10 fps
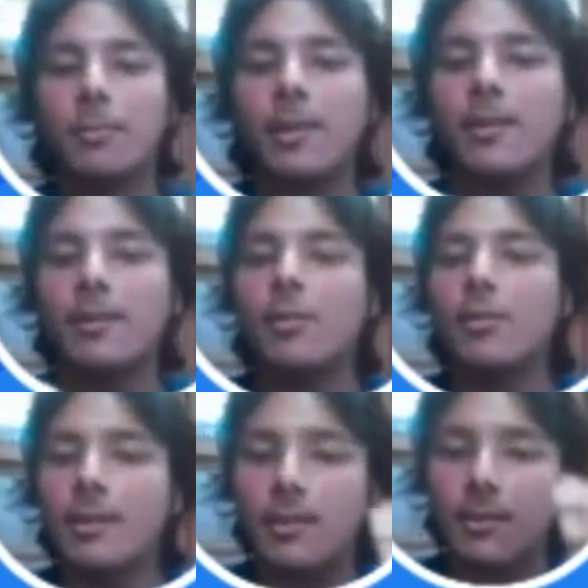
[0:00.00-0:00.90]
please
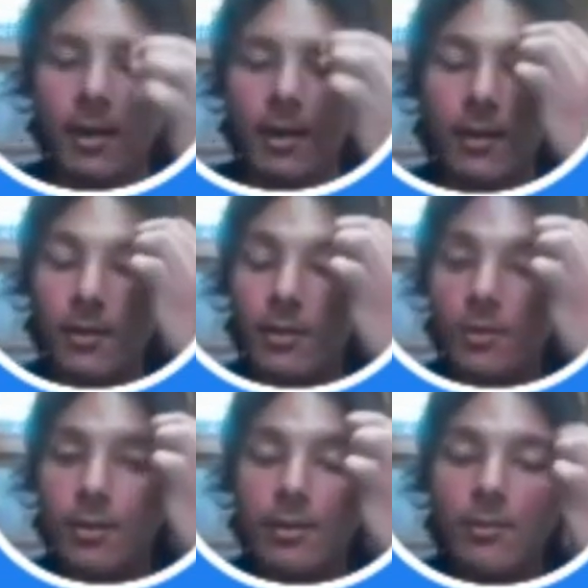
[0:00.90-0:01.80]
use this
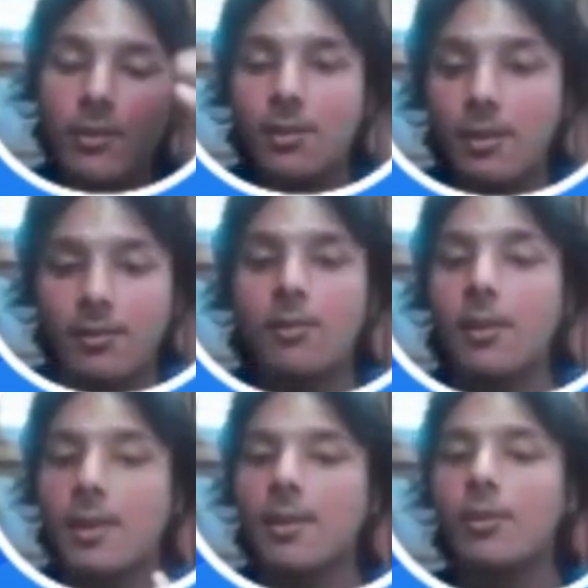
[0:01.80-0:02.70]
feature. It's
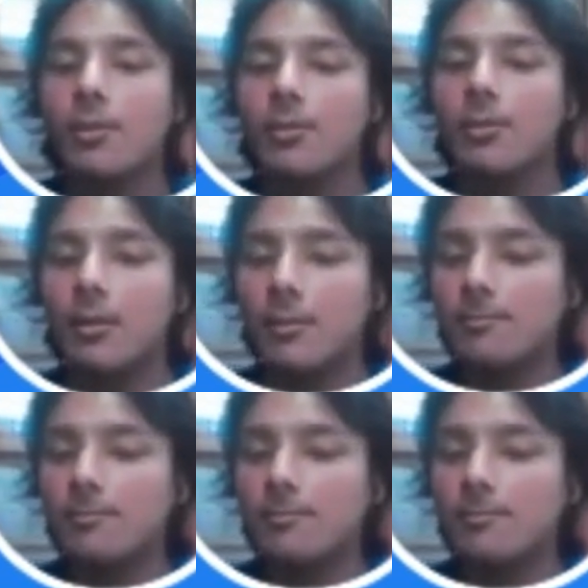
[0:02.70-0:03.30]
really useful.